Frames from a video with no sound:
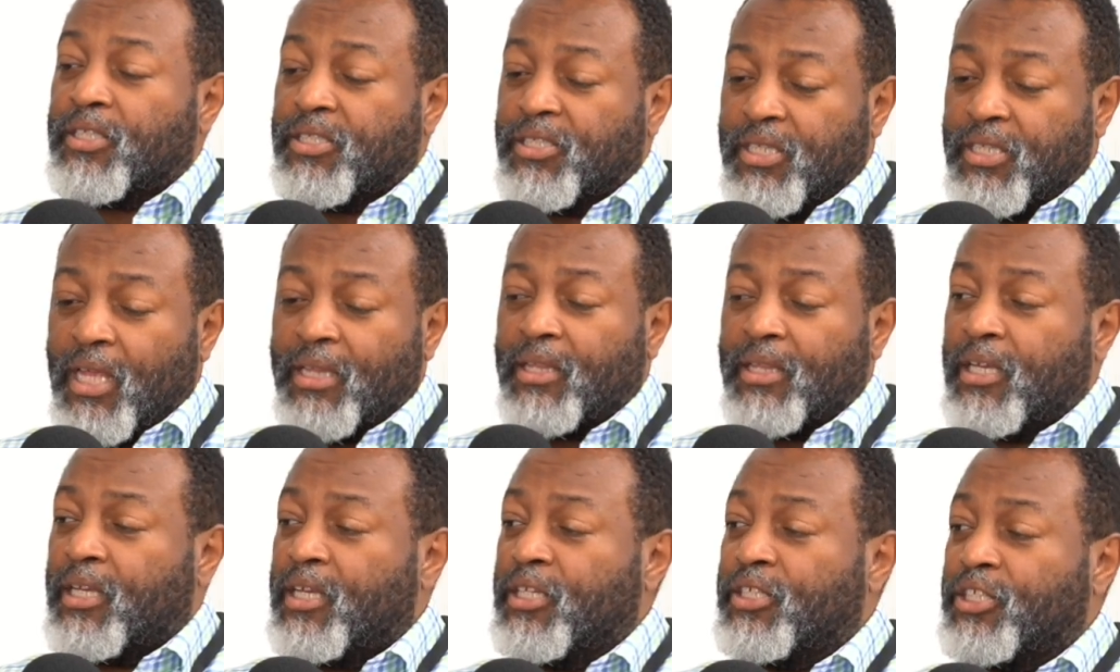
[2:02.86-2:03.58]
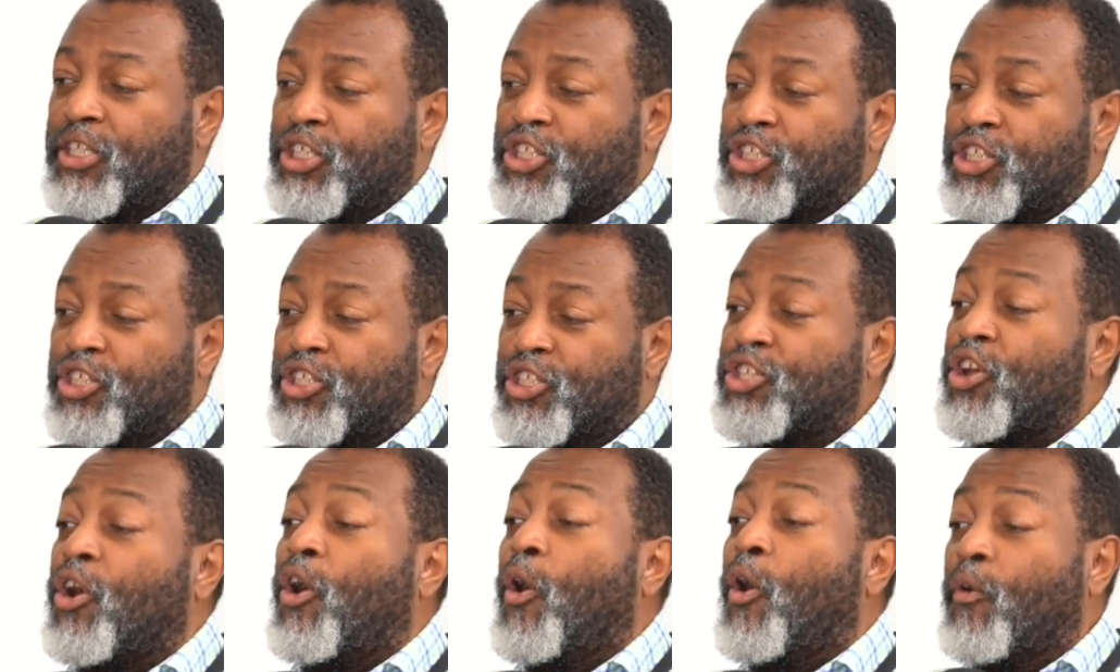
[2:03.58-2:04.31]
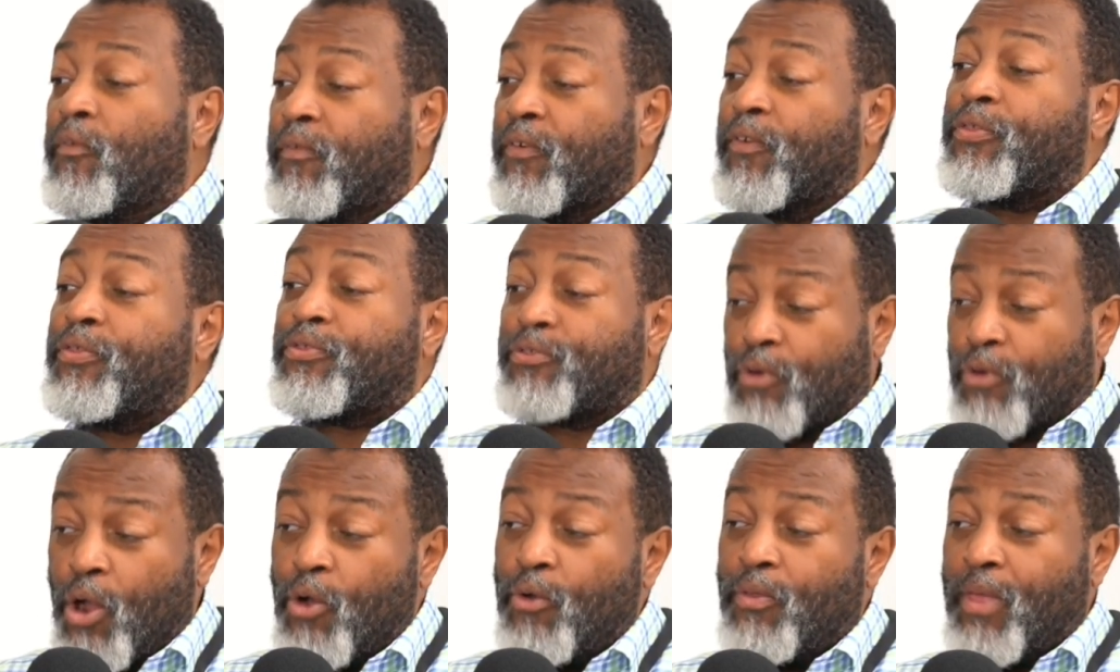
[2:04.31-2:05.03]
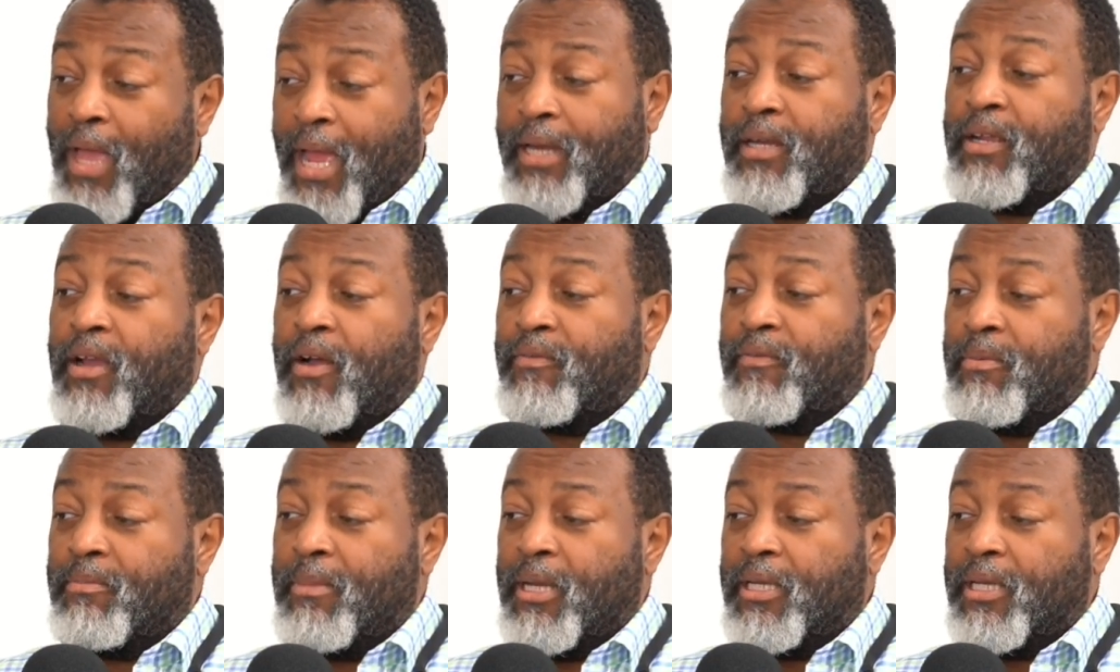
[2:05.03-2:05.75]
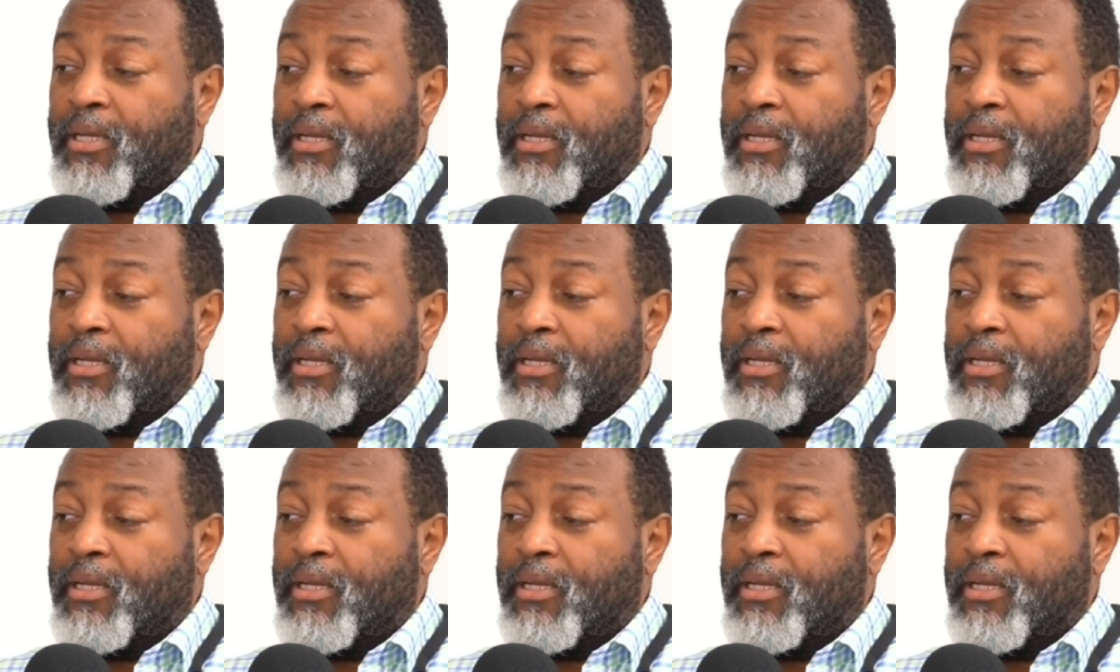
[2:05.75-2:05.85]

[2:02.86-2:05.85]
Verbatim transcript: set the conditions to overthrow that government.